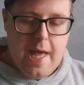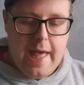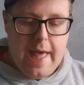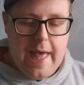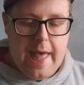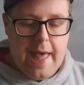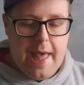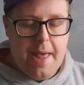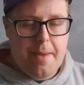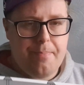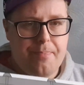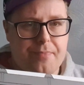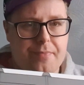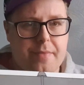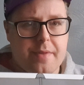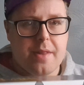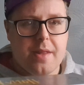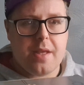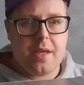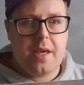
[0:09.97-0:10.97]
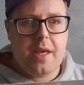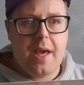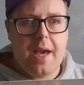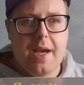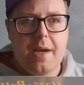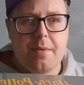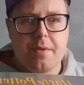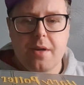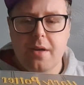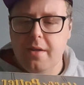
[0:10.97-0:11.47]

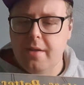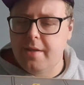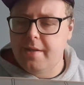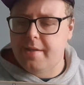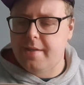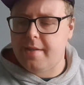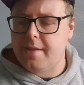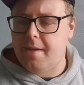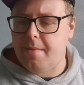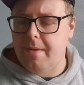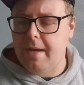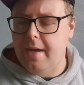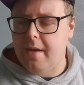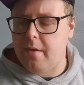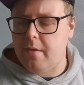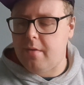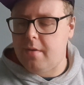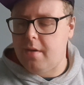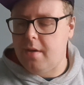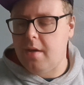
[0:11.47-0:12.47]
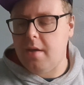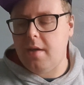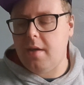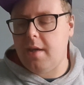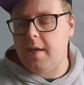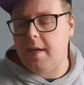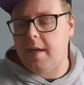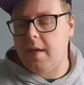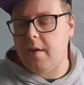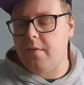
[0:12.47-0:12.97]
Yeah, I got this about a
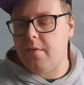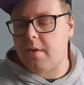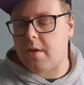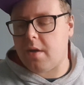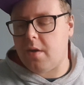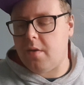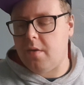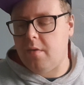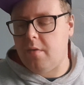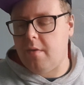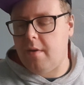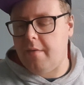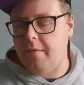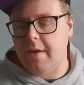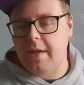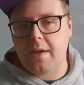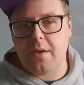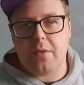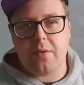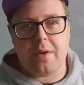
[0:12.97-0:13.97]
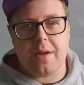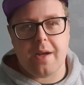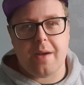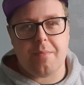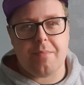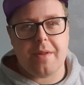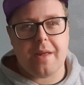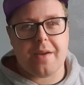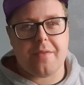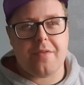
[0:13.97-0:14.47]
year ago. I think it was
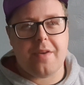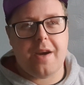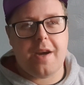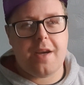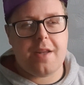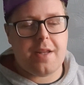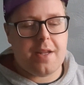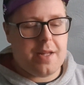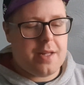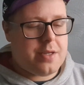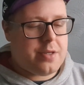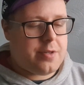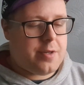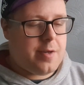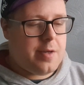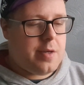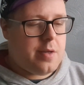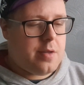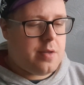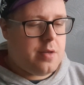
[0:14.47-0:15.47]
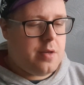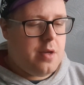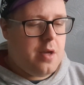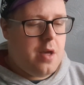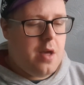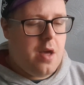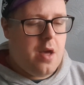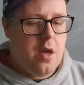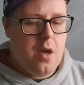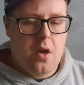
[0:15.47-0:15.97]
like Black Friday last year,
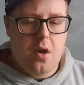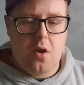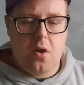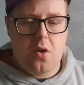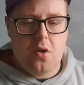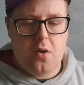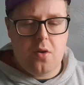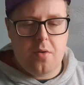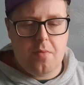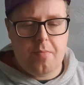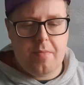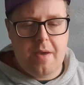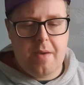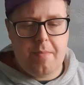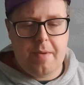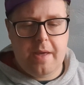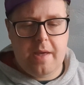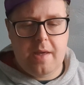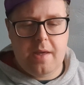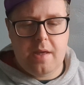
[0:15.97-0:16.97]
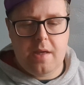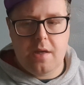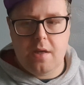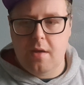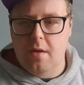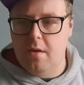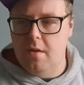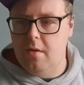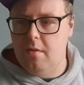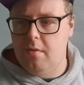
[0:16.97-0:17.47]
or maybe
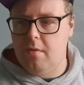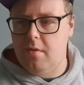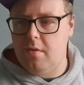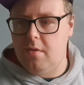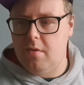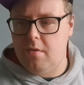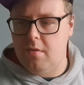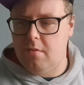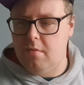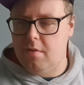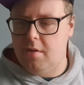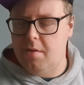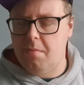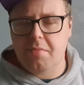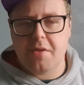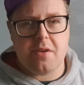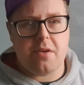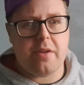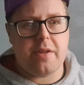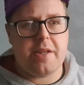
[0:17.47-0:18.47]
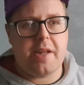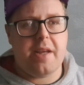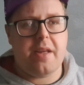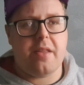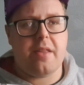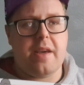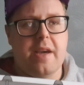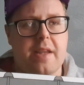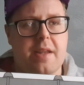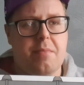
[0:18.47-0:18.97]
some sort of sale
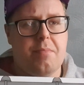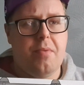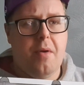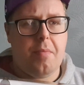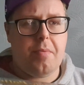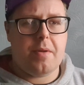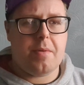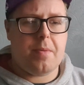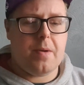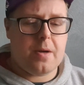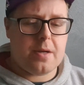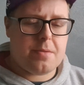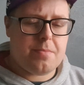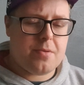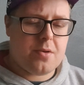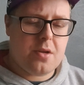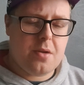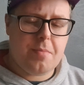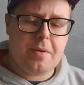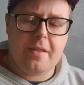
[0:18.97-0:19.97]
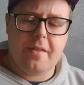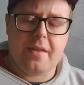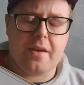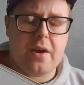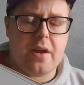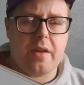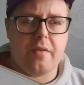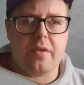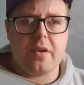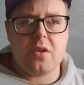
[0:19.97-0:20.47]
they had in Pop in the Box. It could have been the
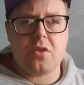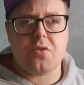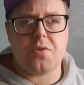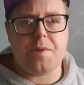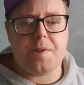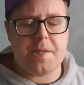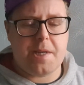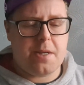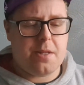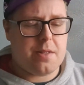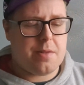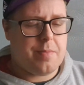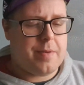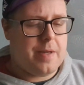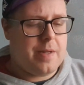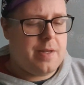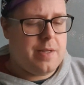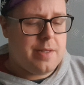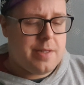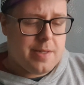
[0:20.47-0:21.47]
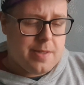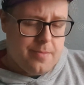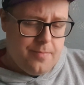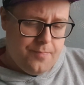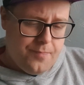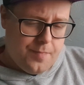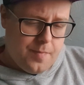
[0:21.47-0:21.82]
anniversary sale, to be honest.